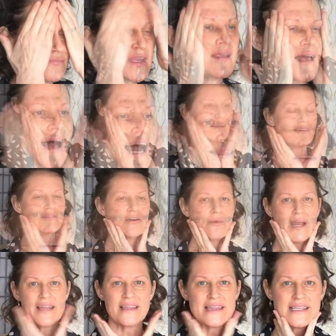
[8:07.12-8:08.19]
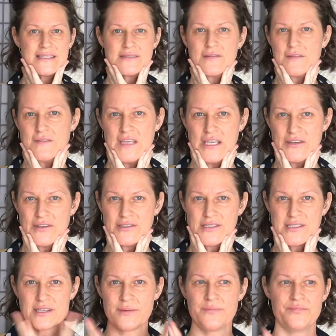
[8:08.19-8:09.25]
I love the way that this
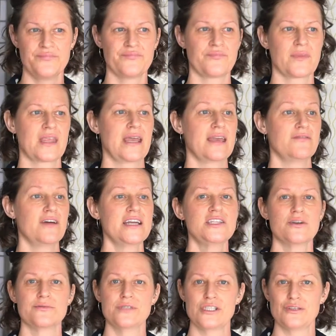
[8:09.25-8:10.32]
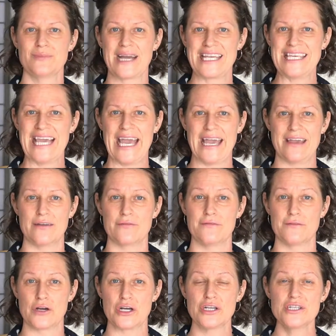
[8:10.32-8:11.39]
feels. If I don't do my yang
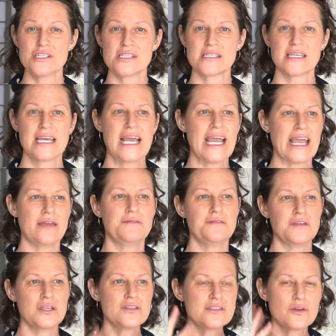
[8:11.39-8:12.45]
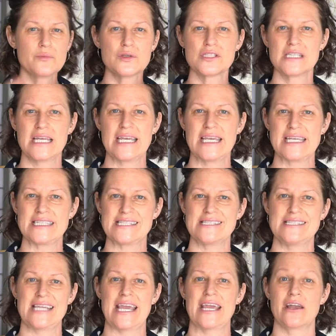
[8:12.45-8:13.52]
first, it feels almost like it's
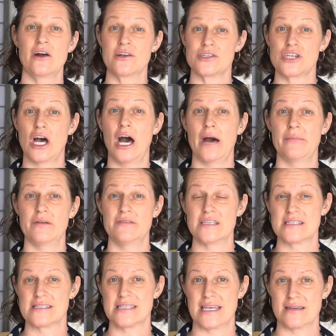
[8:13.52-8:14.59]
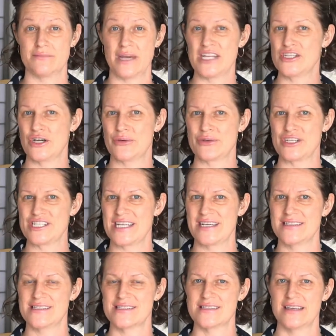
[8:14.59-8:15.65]
staying on top of the skin, my toner
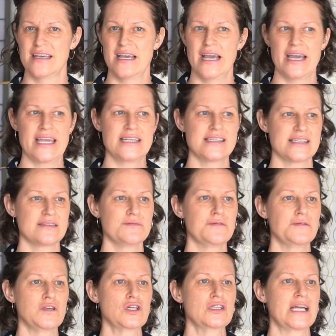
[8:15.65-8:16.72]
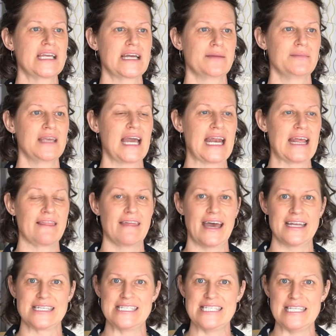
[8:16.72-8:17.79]
does. It doesn't feel like I'm getting
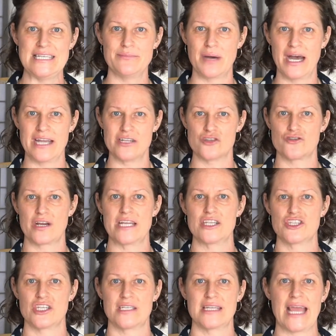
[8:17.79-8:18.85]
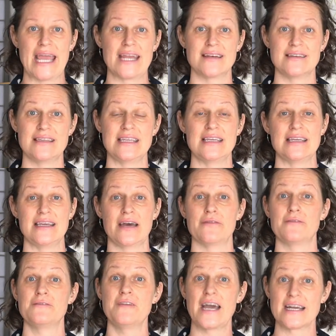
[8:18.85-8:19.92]
that deep hydration and the
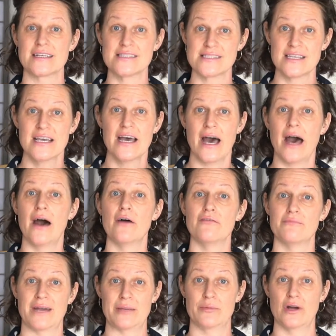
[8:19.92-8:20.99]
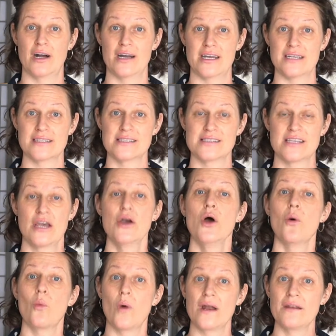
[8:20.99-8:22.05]
effects of my products.
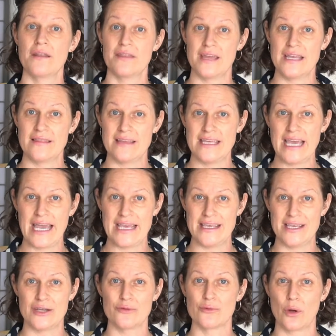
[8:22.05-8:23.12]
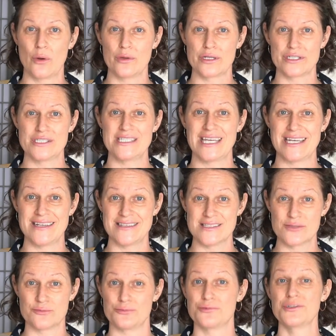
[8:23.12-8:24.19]
One thing the Yang Yin roller
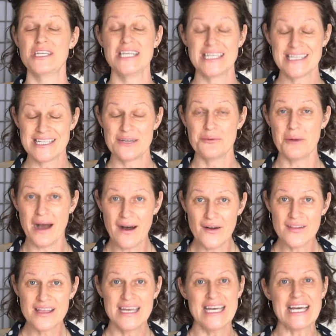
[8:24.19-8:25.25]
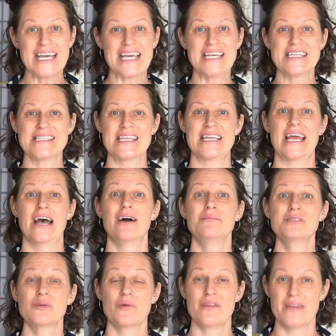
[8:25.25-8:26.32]
does really well is it
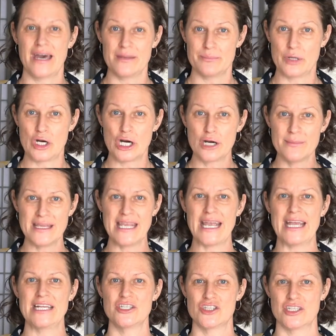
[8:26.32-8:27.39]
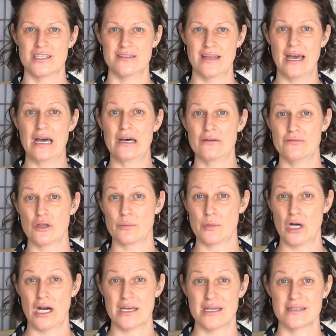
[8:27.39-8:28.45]
helps with that permeation of your
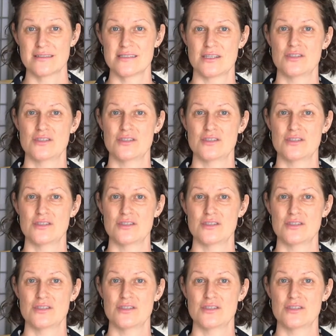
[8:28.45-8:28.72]
products.